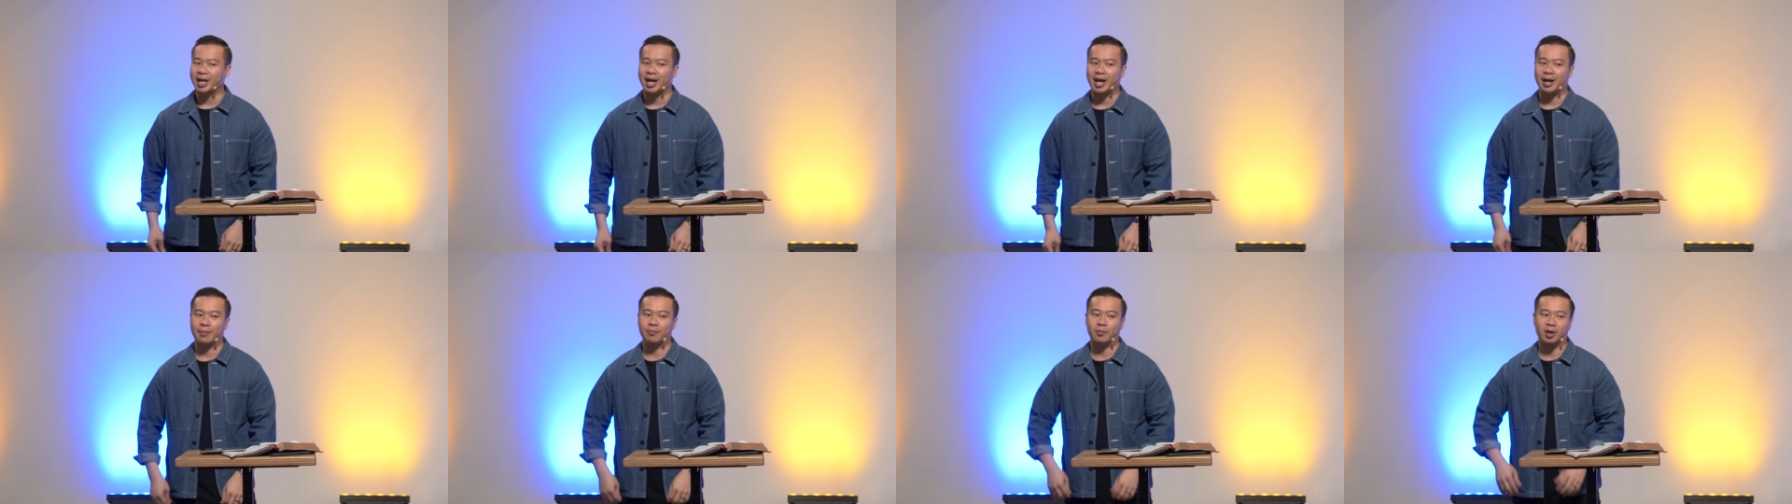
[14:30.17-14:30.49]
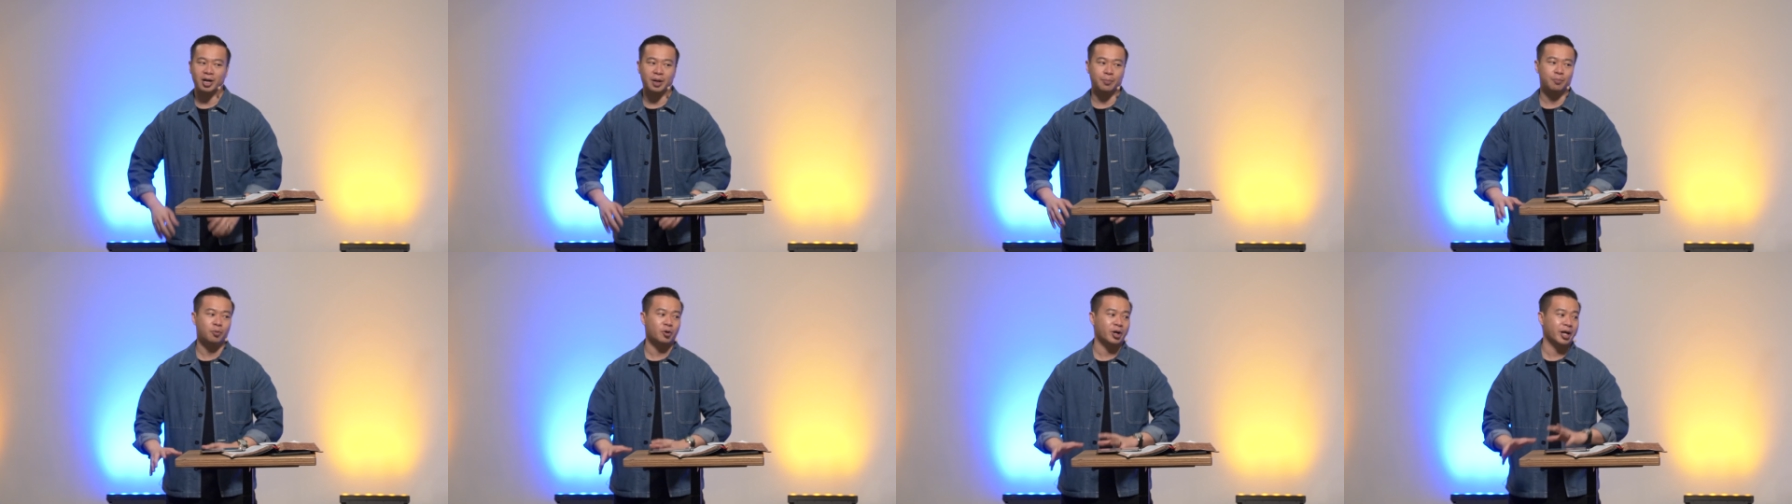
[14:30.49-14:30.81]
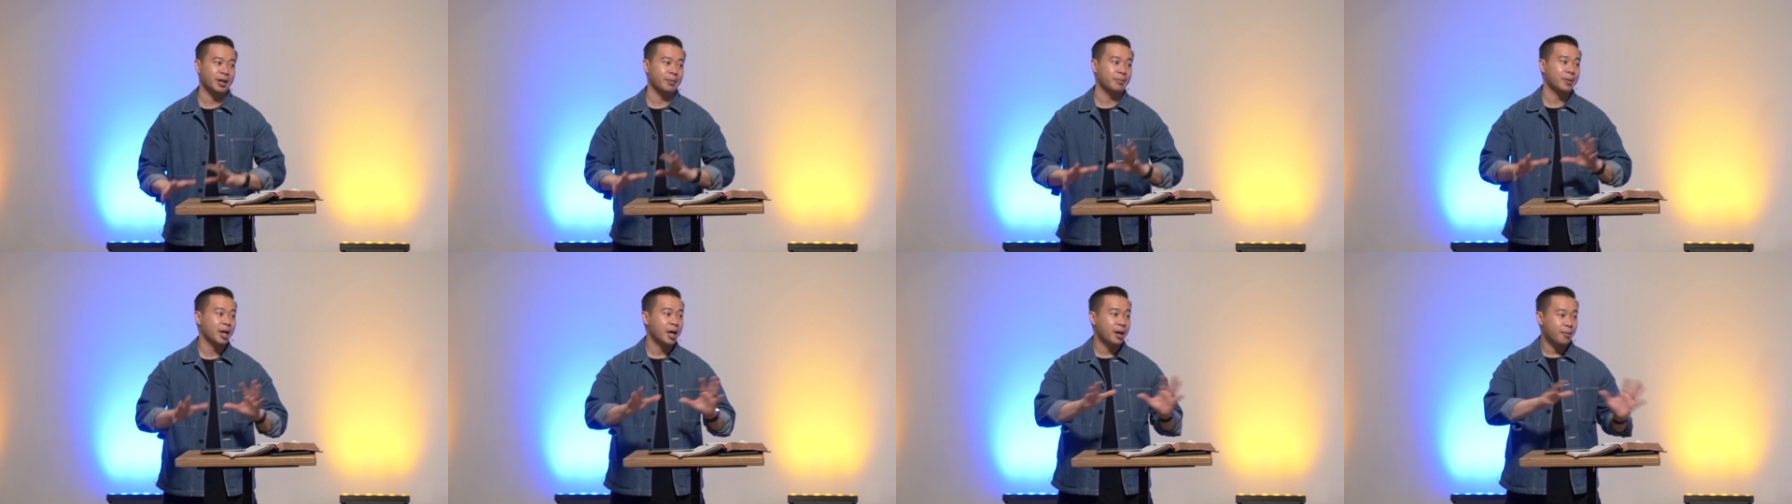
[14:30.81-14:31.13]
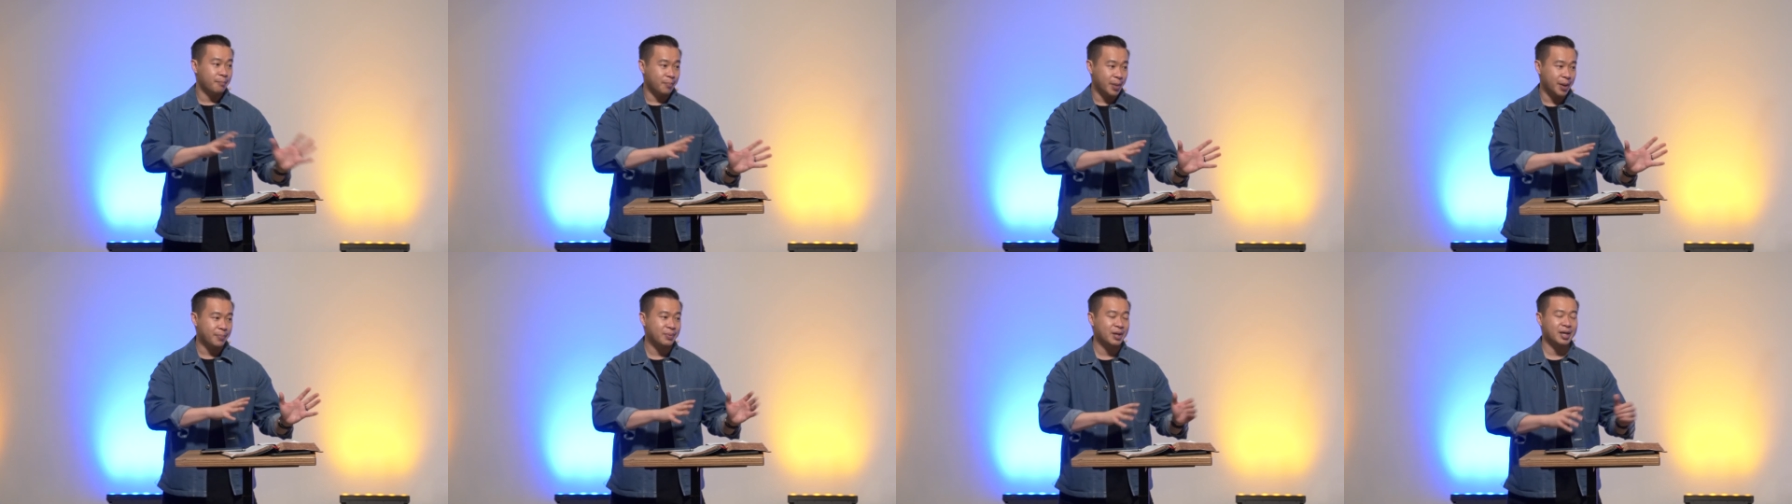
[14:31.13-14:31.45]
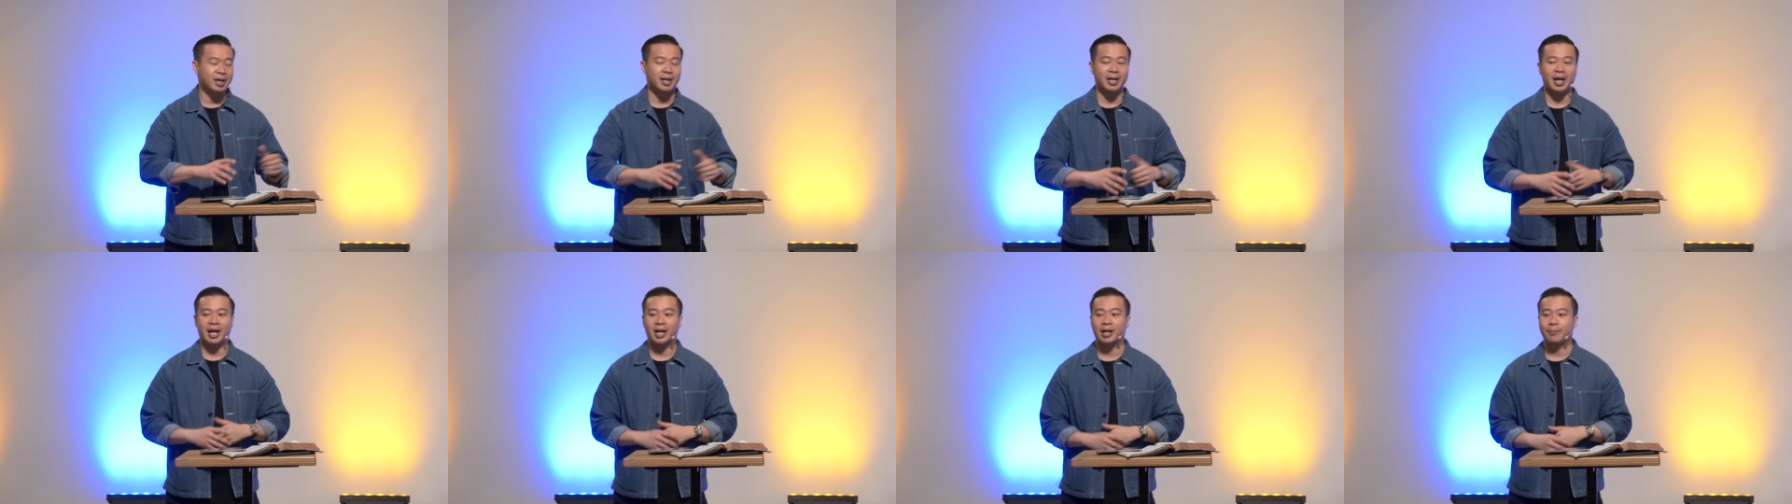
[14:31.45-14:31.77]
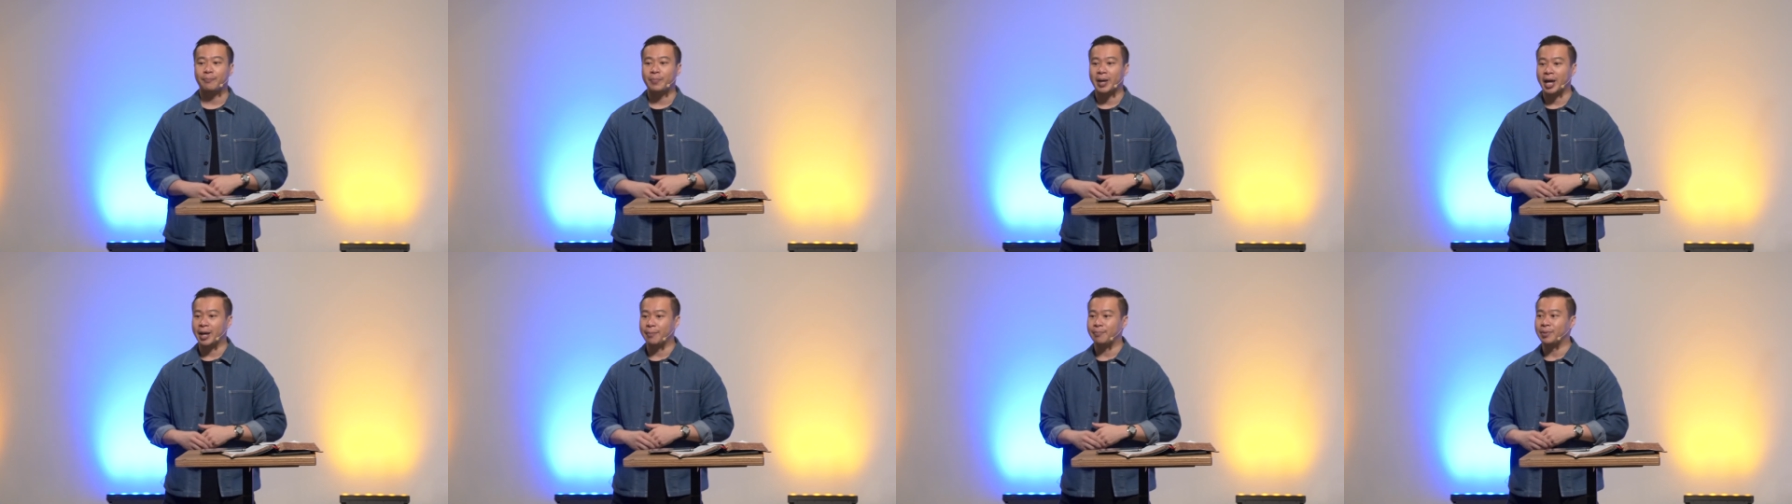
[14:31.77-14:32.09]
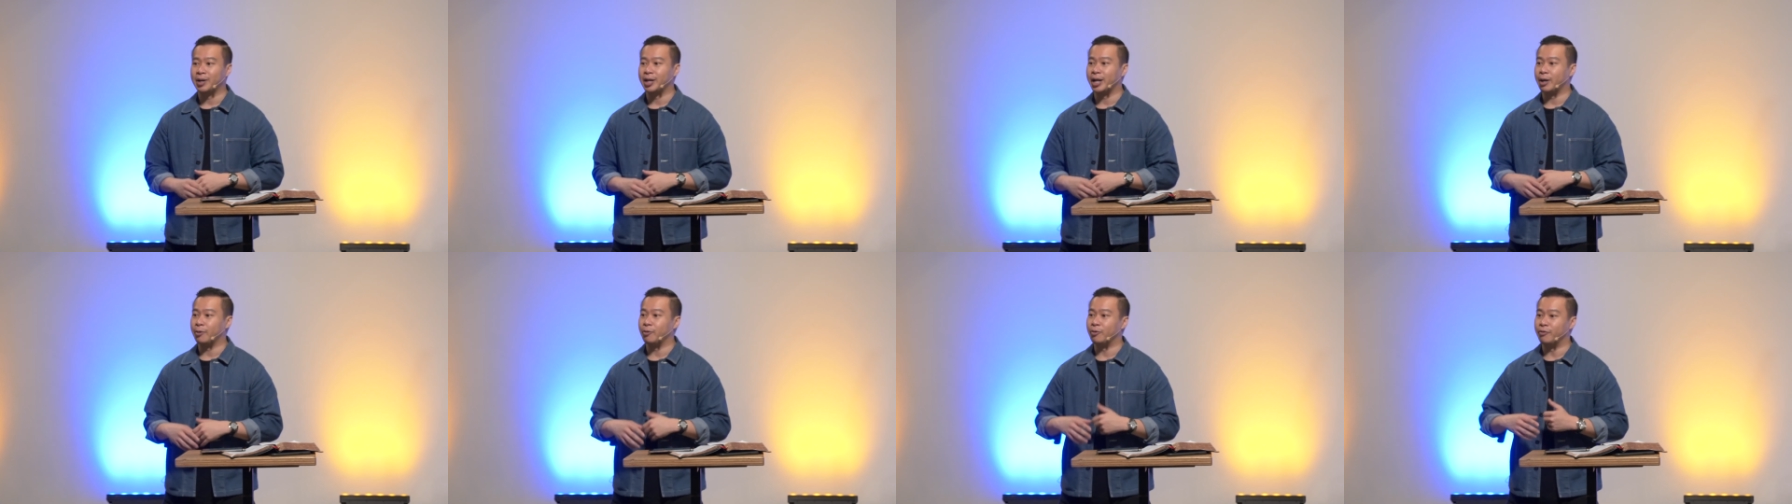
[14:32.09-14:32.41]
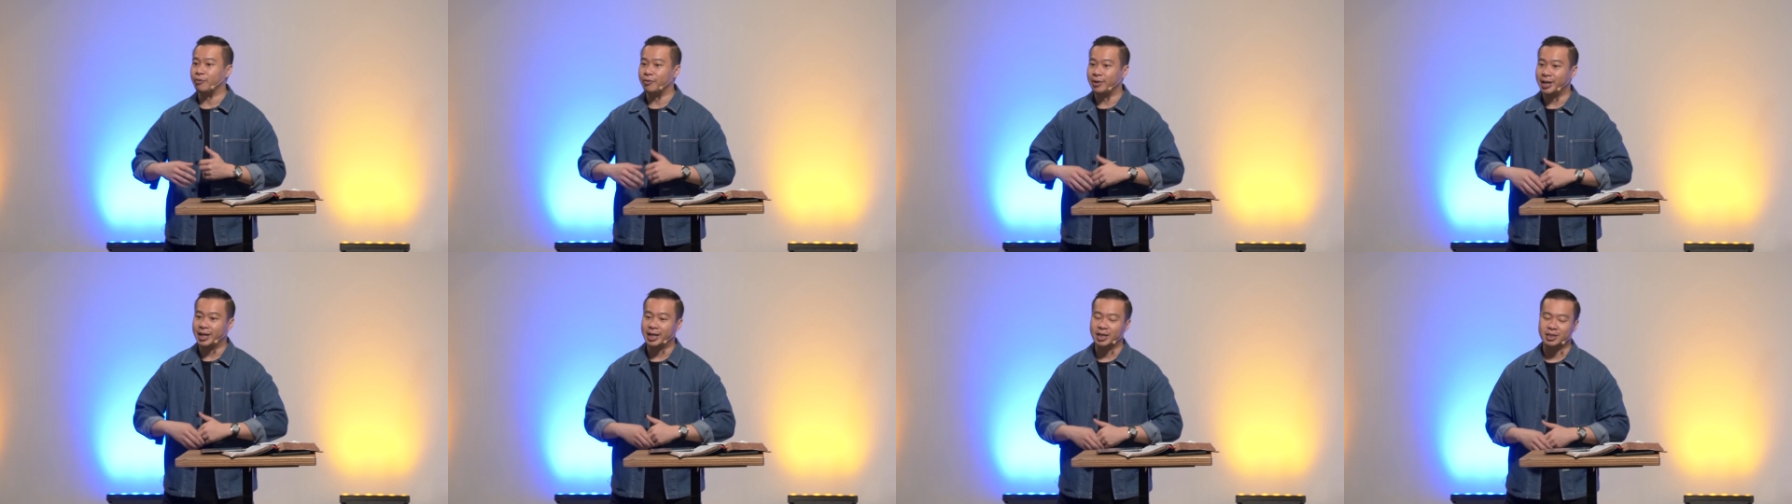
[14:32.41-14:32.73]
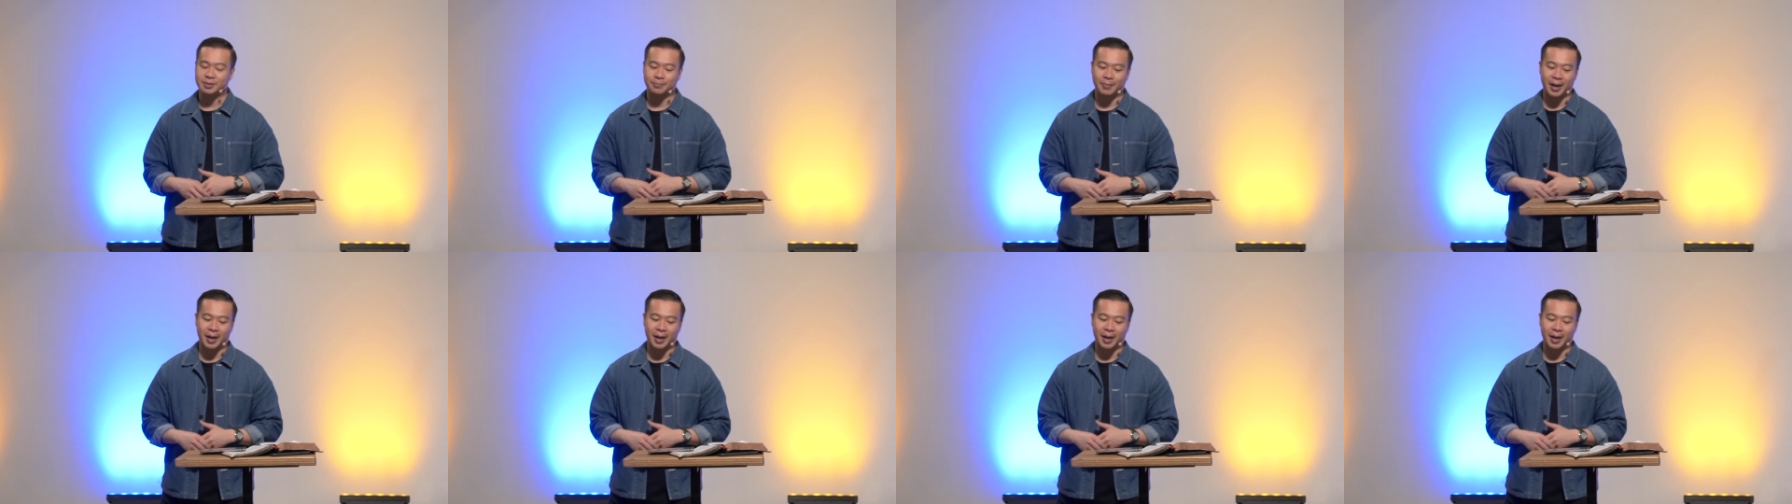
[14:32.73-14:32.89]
I'm going to put it maybe in another paper that we release.